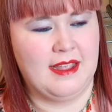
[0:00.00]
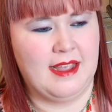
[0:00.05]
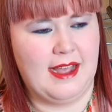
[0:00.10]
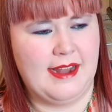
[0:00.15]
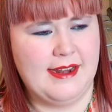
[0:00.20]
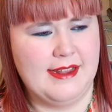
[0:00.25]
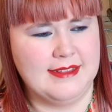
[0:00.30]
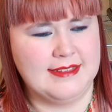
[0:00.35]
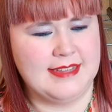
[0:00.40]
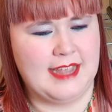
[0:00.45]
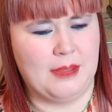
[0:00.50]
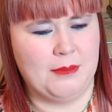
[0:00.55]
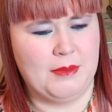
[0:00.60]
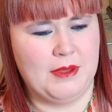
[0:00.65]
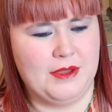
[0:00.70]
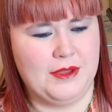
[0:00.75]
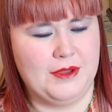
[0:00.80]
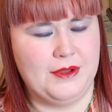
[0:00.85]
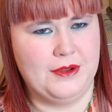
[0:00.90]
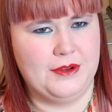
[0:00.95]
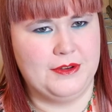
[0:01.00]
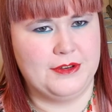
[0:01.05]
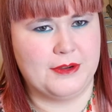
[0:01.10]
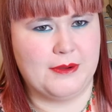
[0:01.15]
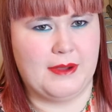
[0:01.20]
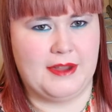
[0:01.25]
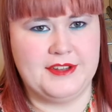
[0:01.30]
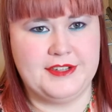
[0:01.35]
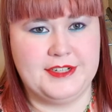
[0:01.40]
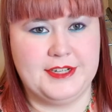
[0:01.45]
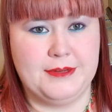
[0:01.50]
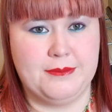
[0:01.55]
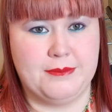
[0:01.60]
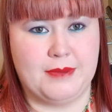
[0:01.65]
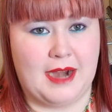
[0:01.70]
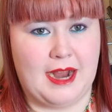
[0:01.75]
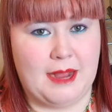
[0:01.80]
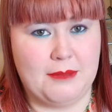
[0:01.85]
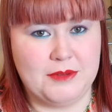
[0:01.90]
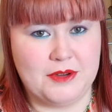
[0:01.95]
and it's helping you to question
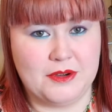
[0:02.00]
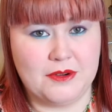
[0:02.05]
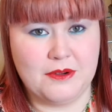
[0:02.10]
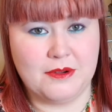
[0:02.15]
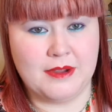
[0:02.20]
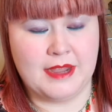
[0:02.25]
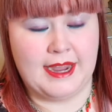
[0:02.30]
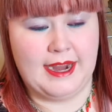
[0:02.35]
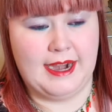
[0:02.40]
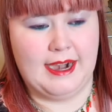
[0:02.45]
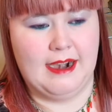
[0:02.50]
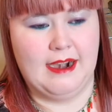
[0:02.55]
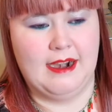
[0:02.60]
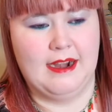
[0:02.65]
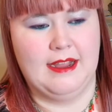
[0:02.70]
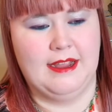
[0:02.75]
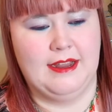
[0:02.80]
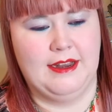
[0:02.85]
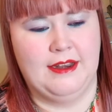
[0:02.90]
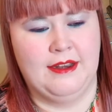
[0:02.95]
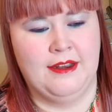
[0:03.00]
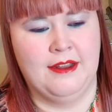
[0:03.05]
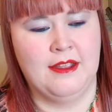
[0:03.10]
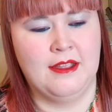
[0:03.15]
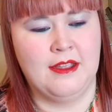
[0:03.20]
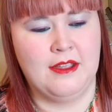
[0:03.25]
perhaps your own care and